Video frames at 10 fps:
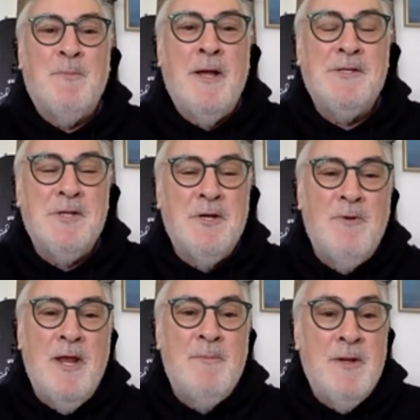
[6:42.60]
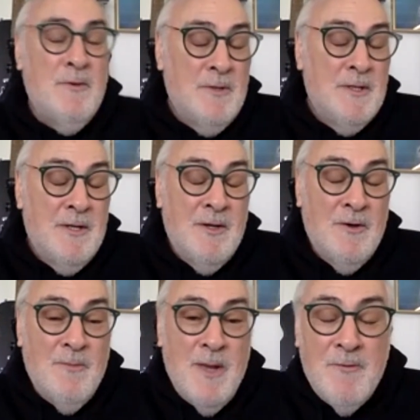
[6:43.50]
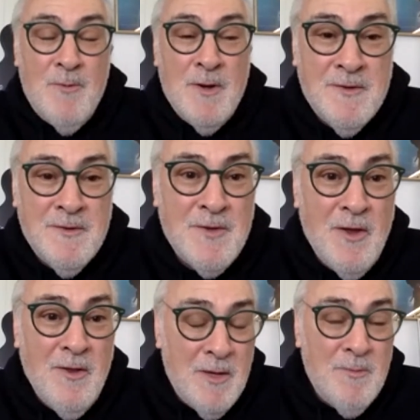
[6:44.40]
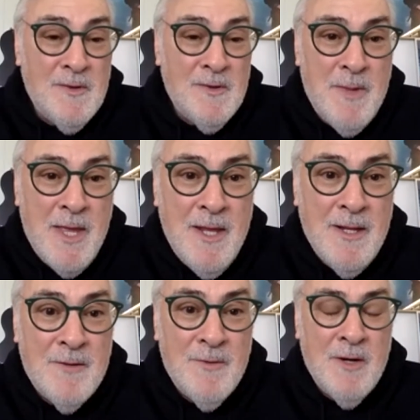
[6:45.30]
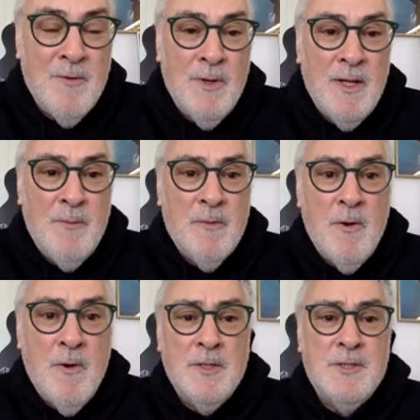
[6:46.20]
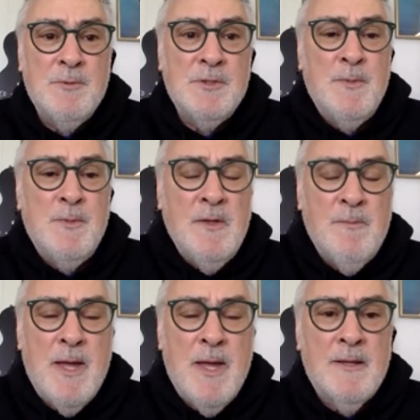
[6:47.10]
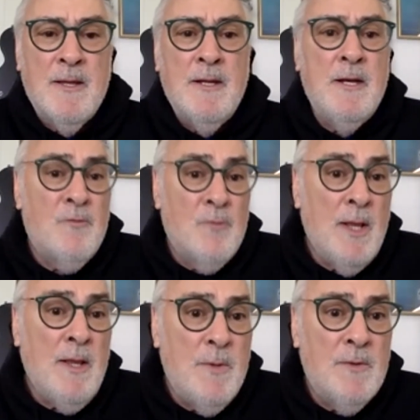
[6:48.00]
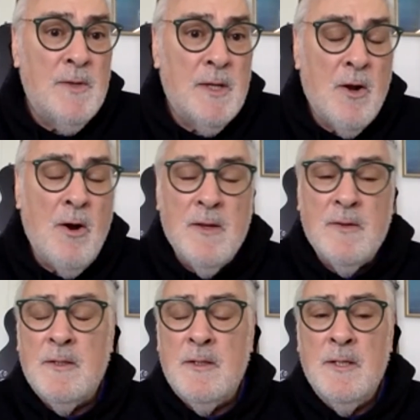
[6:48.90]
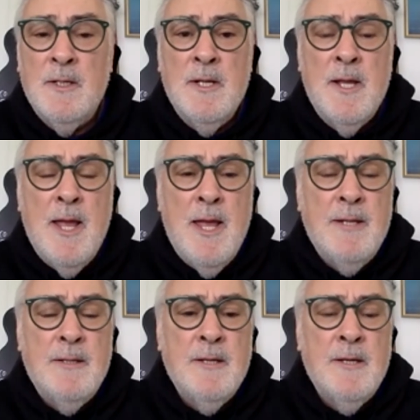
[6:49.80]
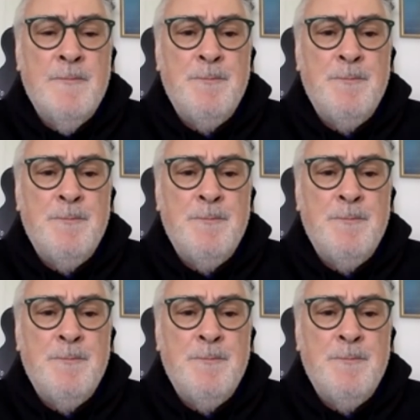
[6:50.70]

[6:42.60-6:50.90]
Pancho Raymond, who may rest in soul. He was the man that really promoted Jewish music back then and Israeli music and artists. And so